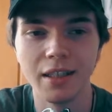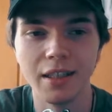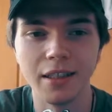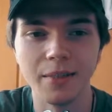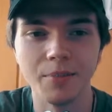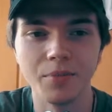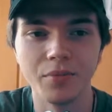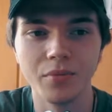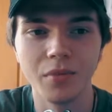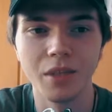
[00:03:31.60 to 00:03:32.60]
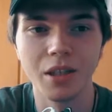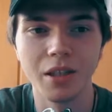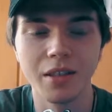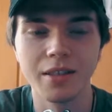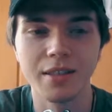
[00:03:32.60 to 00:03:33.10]
um,
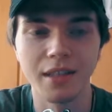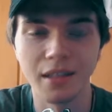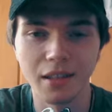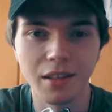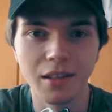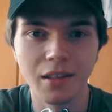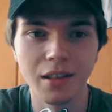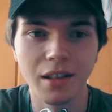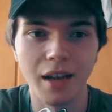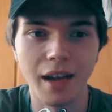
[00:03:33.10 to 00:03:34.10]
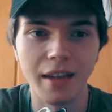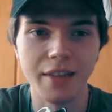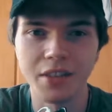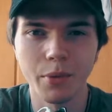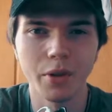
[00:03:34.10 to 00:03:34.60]
still i
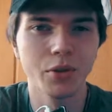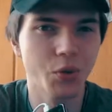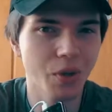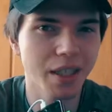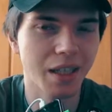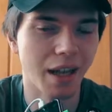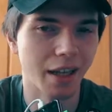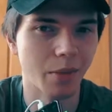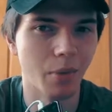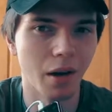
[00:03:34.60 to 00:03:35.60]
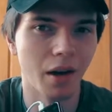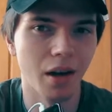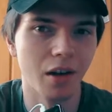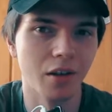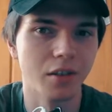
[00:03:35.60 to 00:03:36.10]
can somehow treat it like my
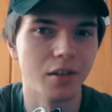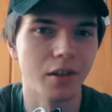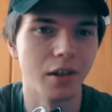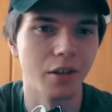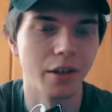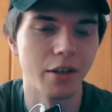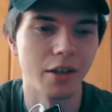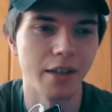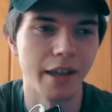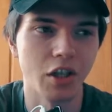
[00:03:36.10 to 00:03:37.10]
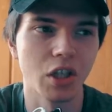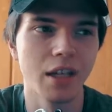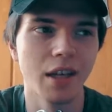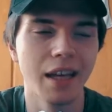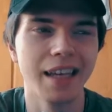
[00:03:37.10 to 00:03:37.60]
art you know and just
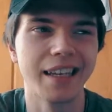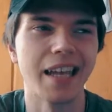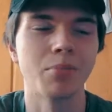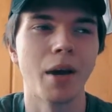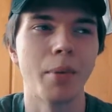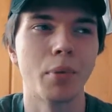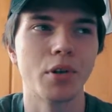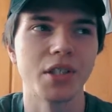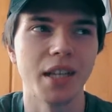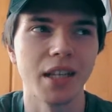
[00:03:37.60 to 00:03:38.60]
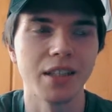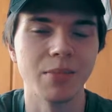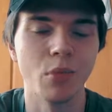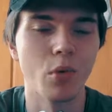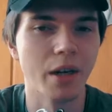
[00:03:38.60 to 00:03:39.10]
actually get my
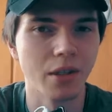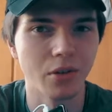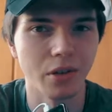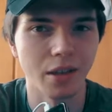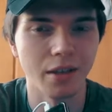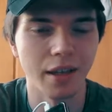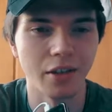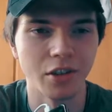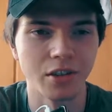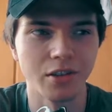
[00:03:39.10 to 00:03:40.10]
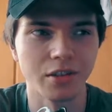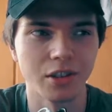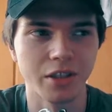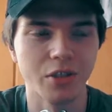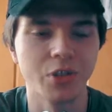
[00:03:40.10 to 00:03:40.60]
personality more into it and just
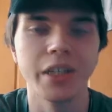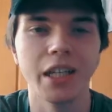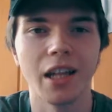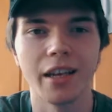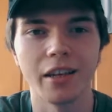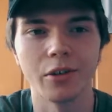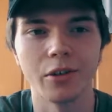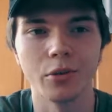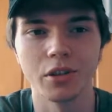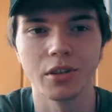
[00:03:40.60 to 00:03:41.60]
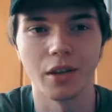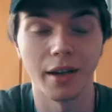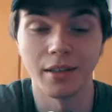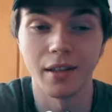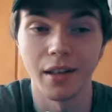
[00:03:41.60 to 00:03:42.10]
just treat it like i always
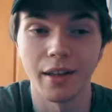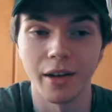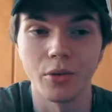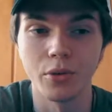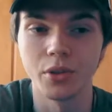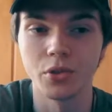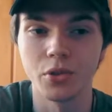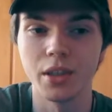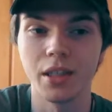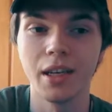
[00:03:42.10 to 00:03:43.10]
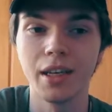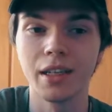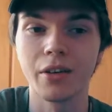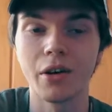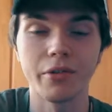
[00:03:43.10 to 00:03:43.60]
like i also treat
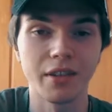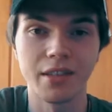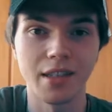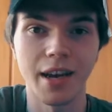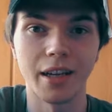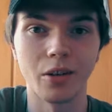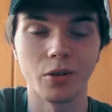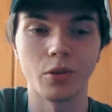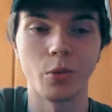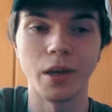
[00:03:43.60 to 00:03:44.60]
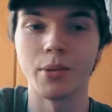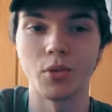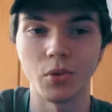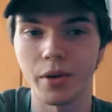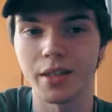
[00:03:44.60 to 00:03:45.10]
graphic design or when I'm
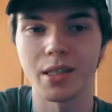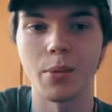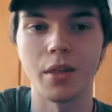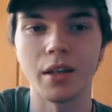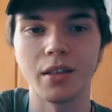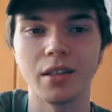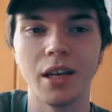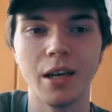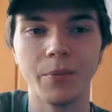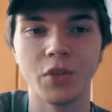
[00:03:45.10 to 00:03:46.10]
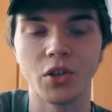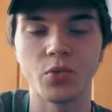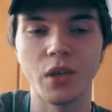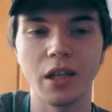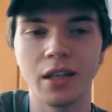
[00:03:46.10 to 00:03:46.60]
drawing something. It's
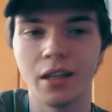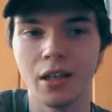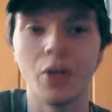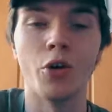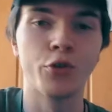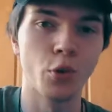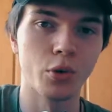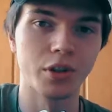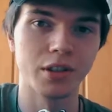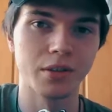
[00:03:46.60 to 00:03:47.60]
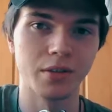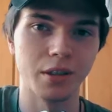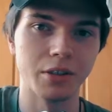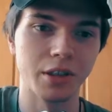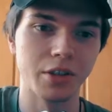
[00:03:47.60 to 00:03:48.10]
just really, of course,
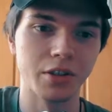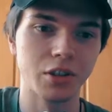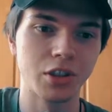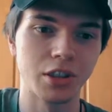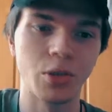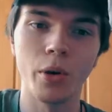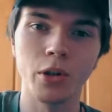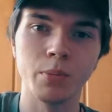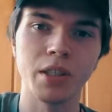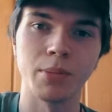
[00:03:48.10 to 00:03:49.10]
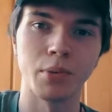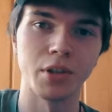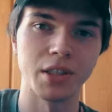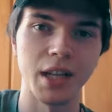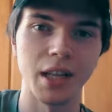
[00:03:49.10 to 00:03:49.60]
you know, there's just going to be some
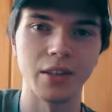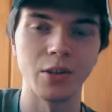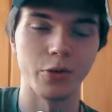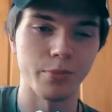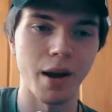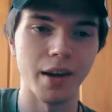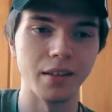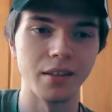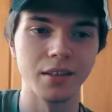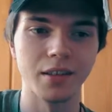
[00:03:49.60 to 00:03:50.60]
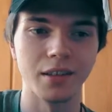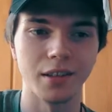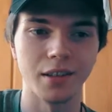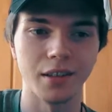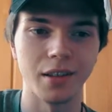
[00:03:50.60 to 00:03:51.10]
personality of mine
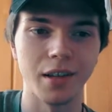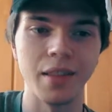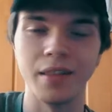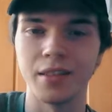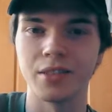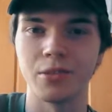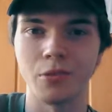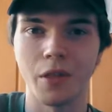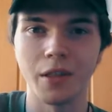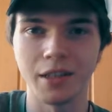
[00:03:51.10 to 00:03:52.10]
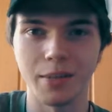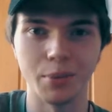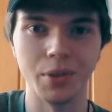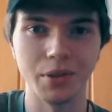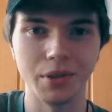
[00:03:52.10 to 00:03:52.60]
uh, in this certain thing that I'm
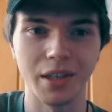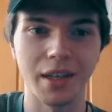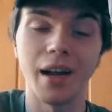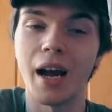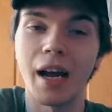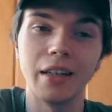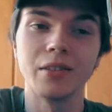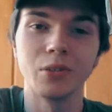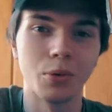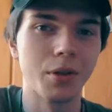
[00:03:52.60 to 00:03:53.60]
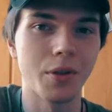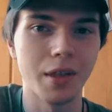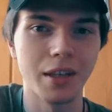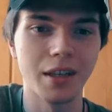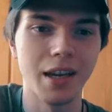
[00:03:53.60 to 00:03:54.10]
producing. And I, I, totally
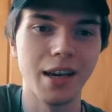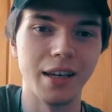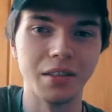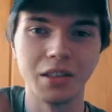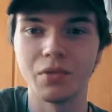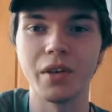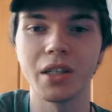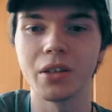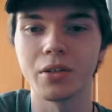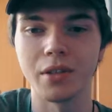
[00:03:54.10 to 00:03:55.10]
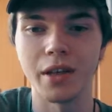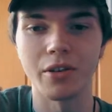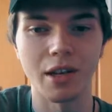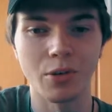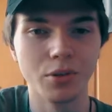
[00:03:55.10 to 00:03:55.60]
think in this video that
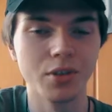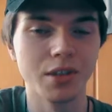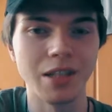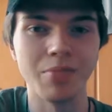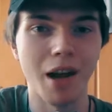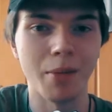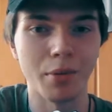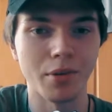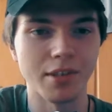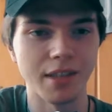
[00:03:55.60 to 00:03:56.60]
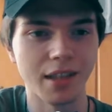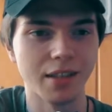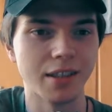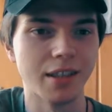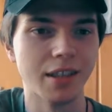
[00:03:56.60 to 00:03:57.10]
you can also see my
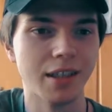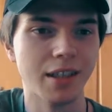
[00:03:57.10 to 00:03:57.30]
personality